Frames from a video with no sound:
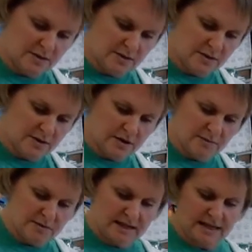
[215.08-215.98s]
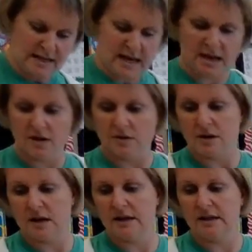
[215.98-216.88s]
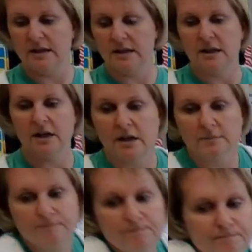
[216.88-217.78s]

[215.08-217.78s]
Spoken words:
Put a little bit of yellow on here.